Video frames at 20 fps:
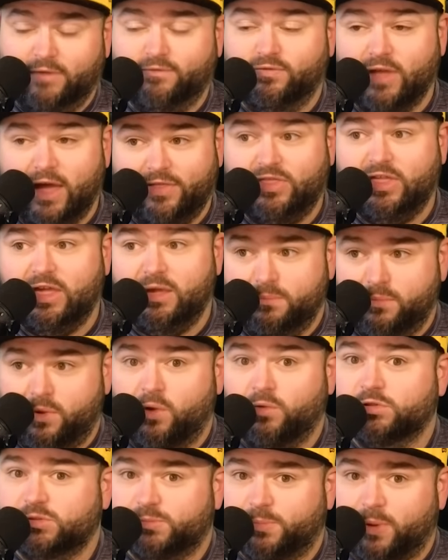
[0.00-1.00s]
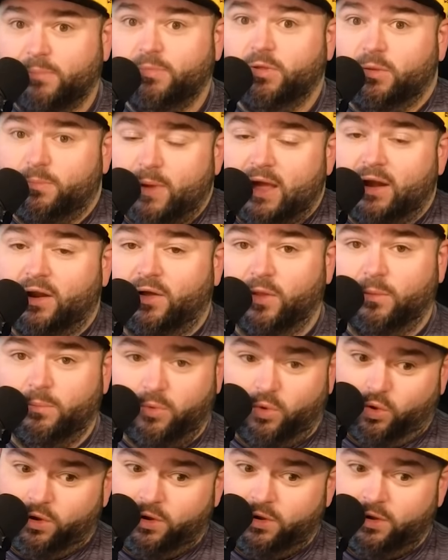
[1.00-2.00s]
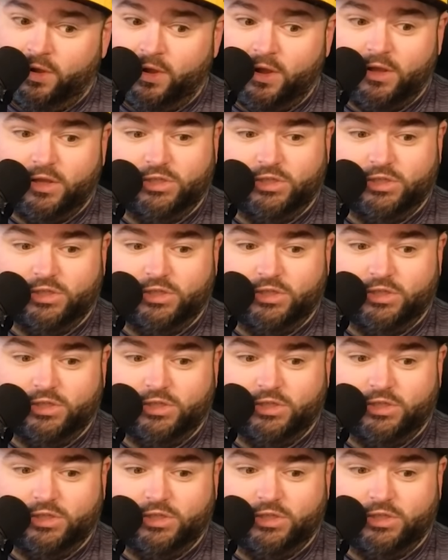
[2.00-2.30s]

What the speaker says: if not the most, public bet on the board.